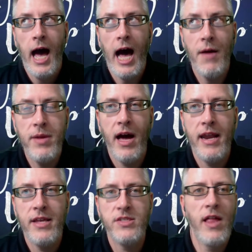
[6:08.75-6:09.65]
I'll be
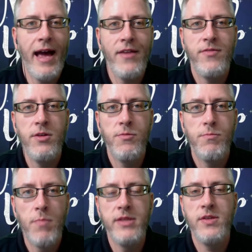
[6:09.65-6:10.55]
honest, the last few
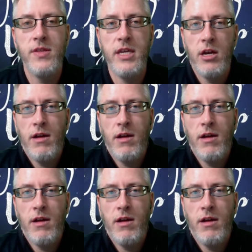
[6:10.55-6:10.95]
months of the year